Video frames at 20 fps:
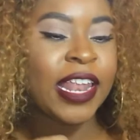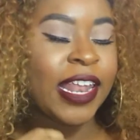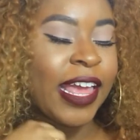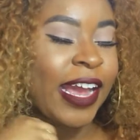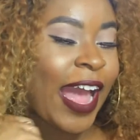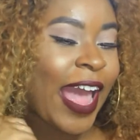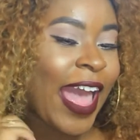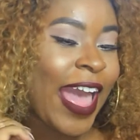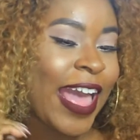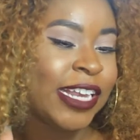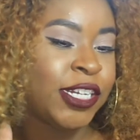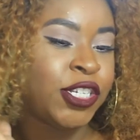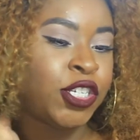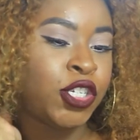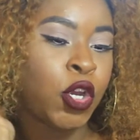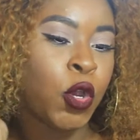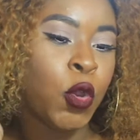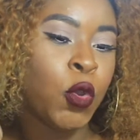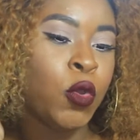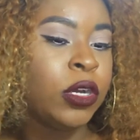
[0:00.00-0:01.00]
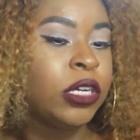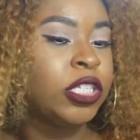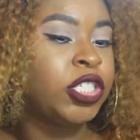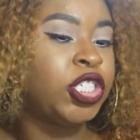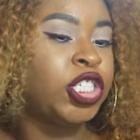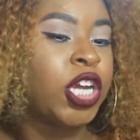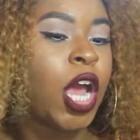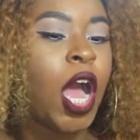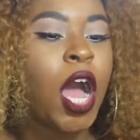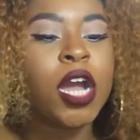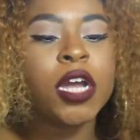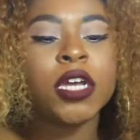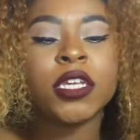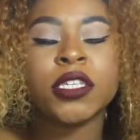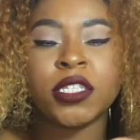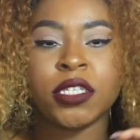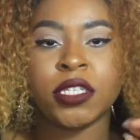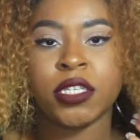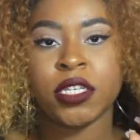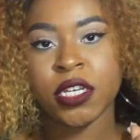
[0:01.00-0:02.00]
Like I had 2
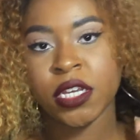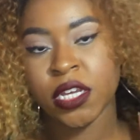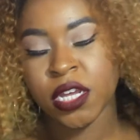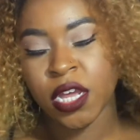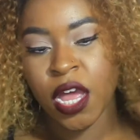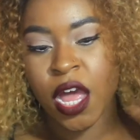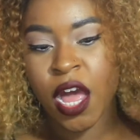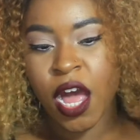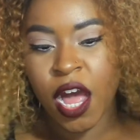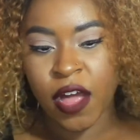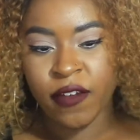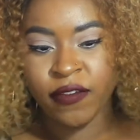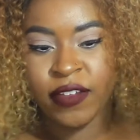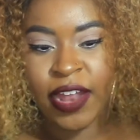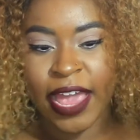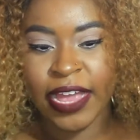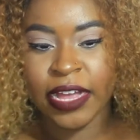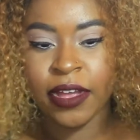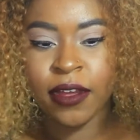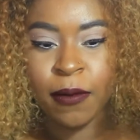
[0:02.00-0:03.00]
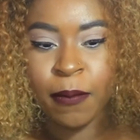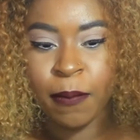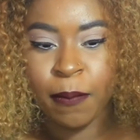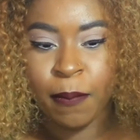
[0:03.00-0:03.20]
chunks of like